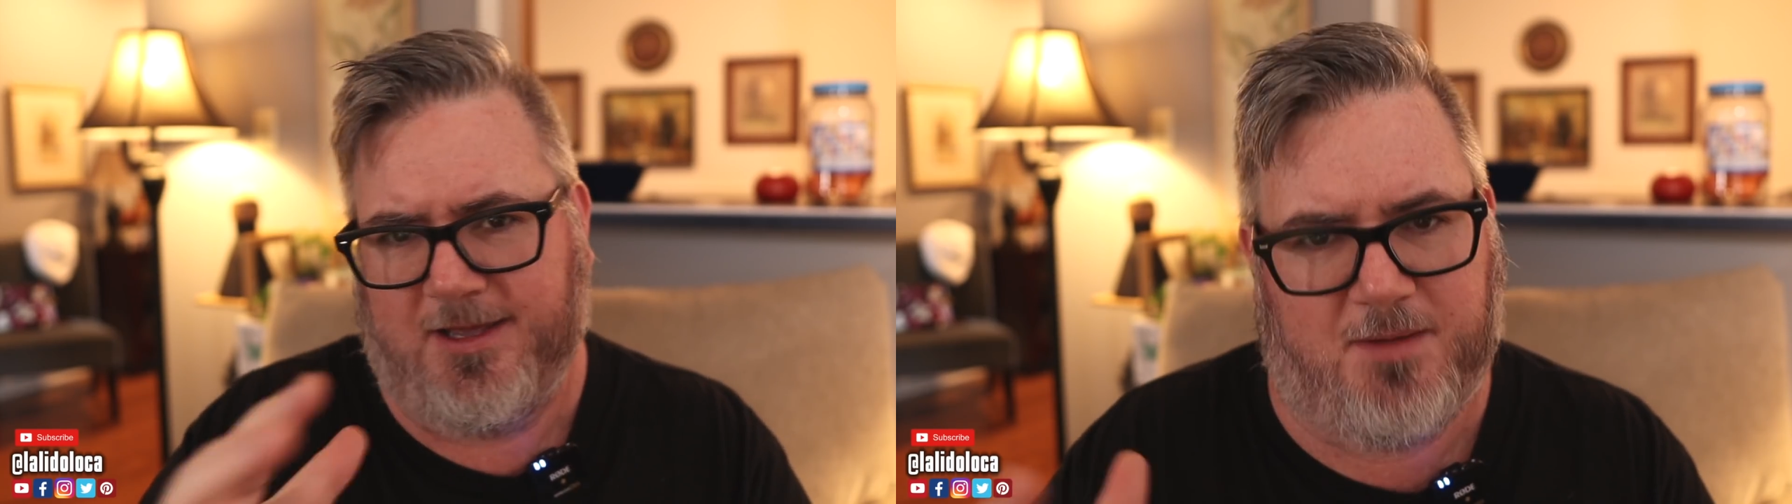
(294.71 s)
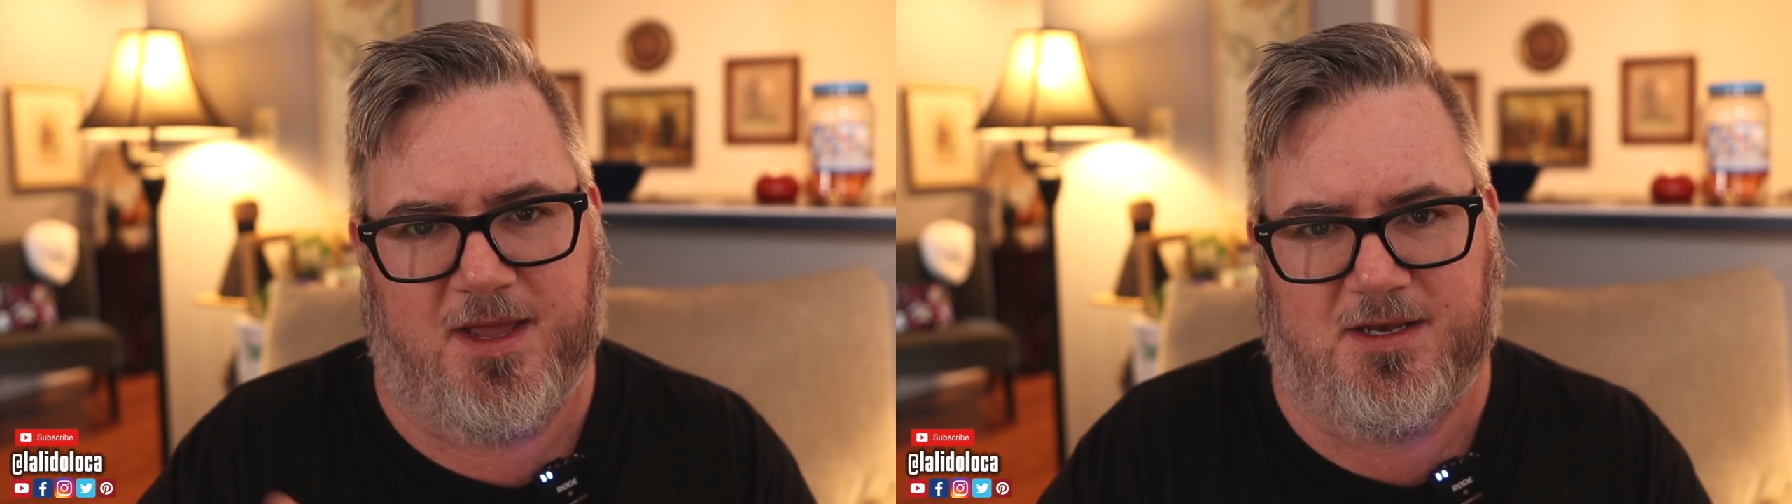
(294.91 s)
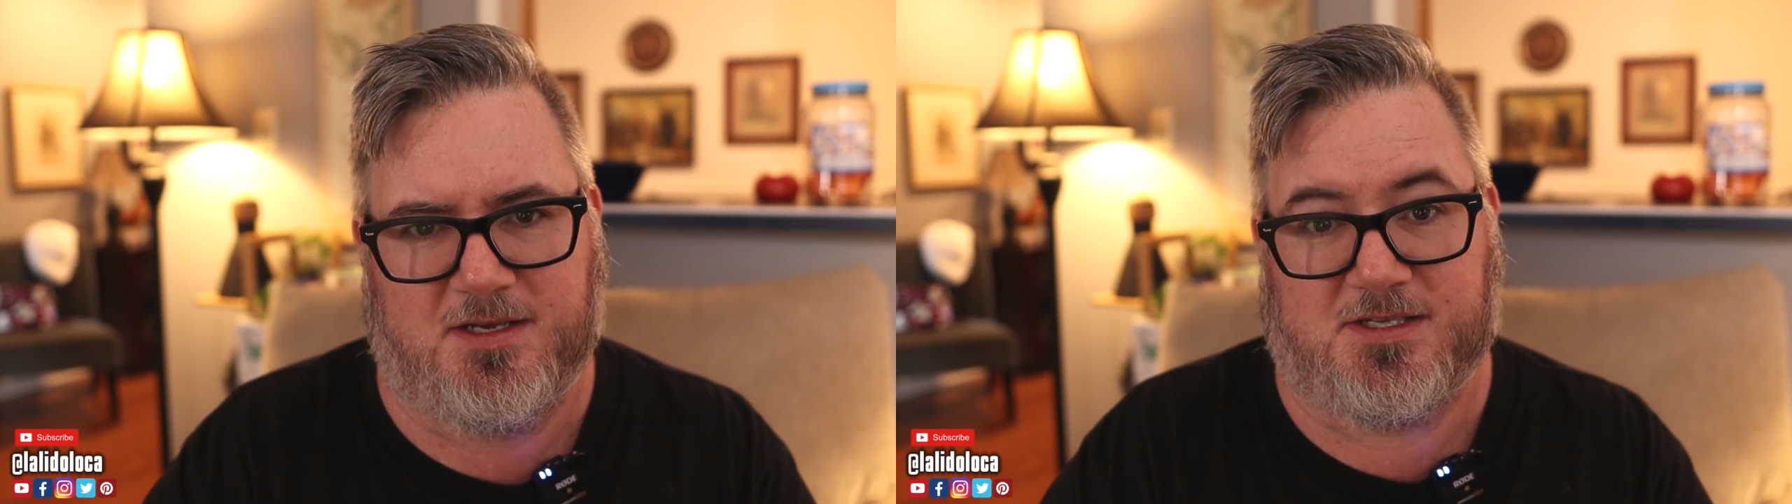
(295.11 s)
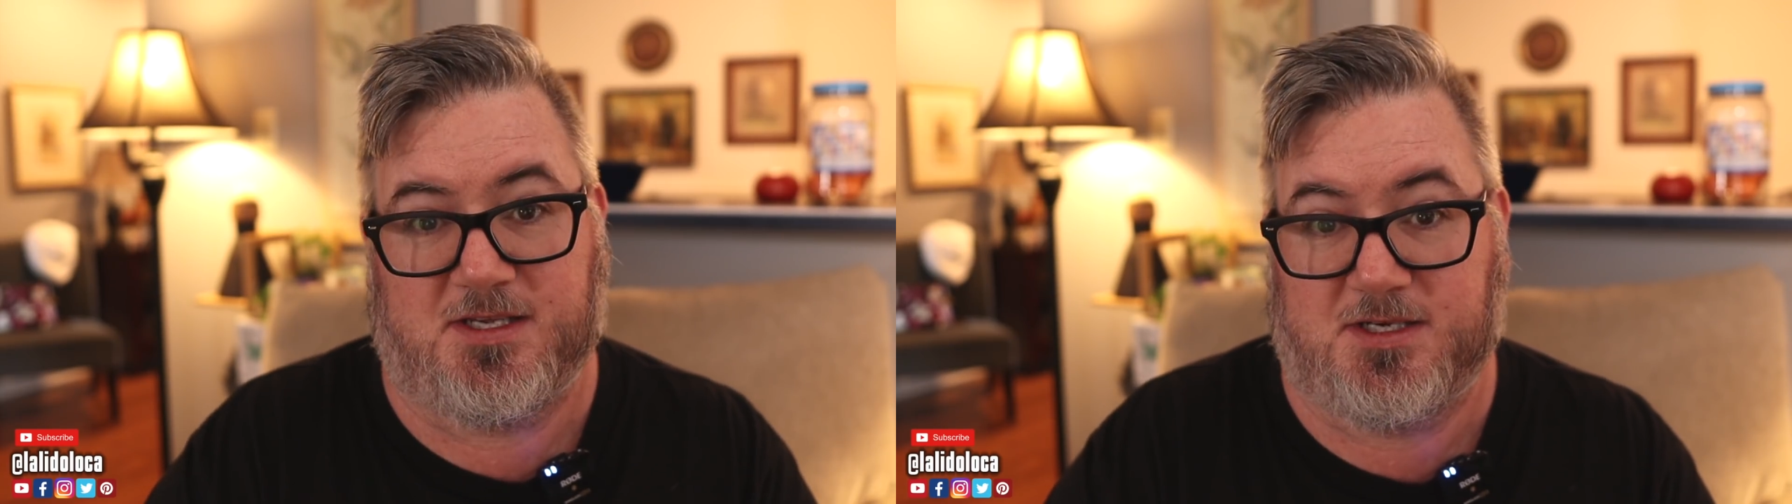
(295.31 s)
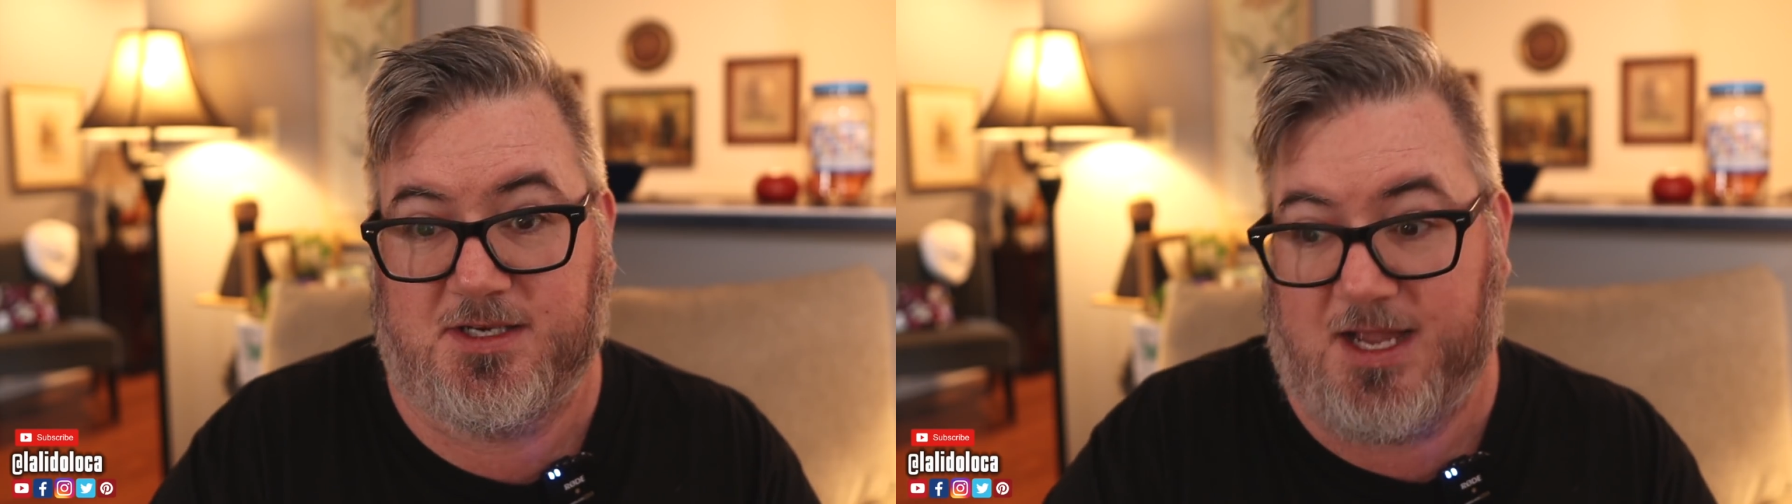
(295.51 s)
they made a
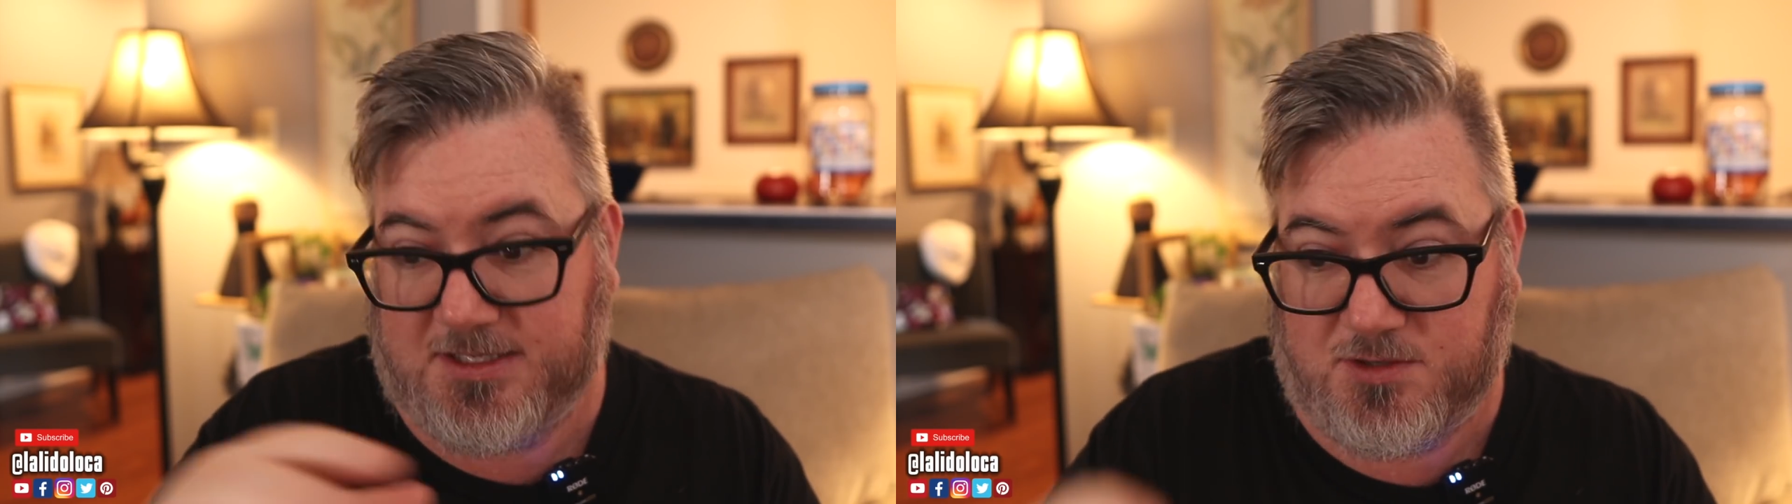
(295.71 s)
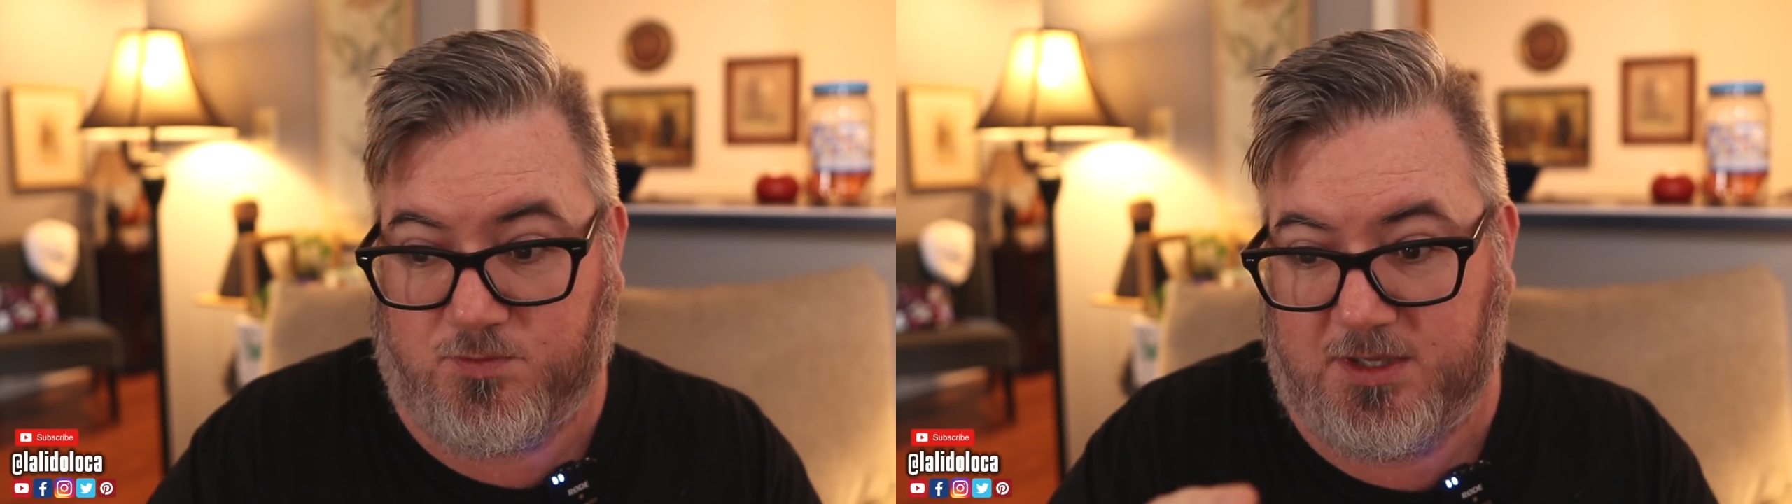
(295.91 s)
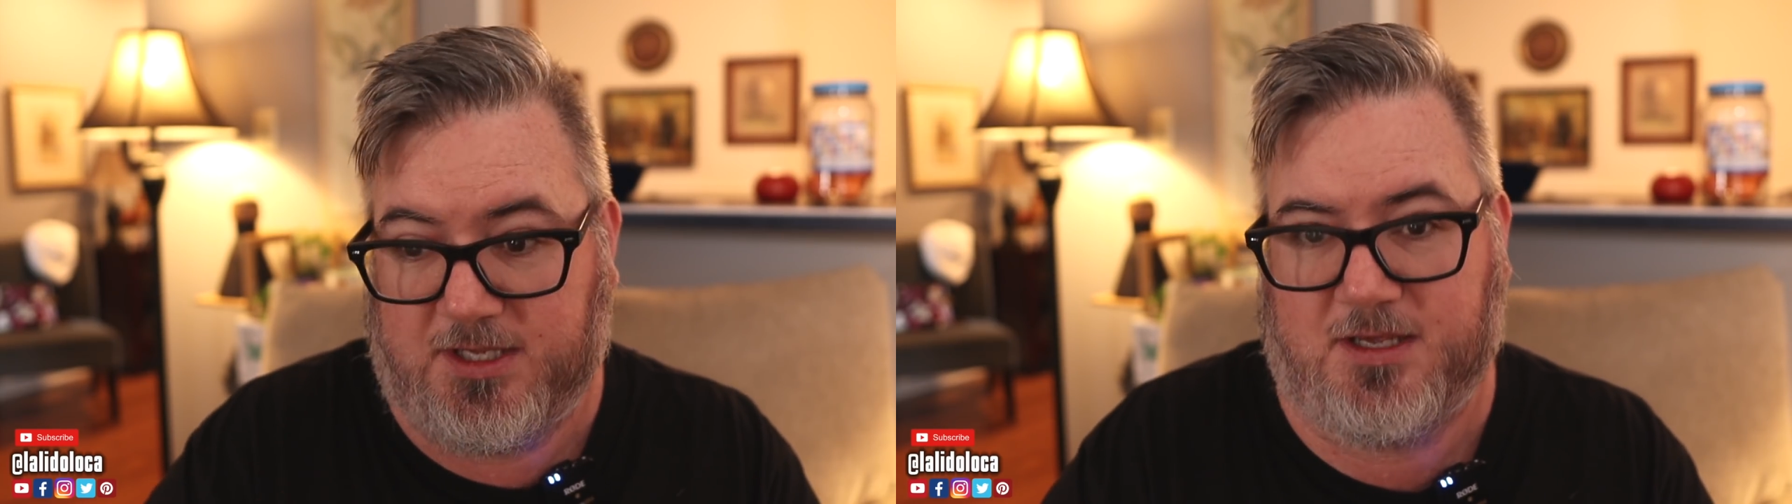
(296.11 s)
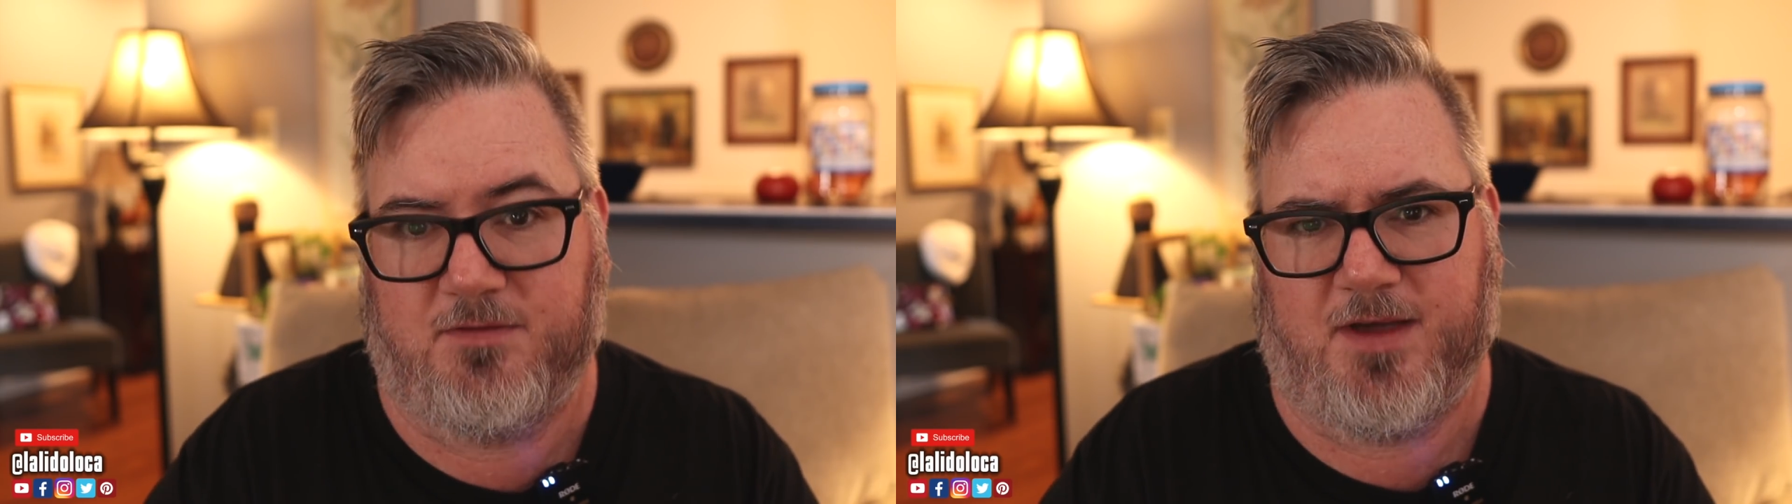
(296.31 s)
decision not to really give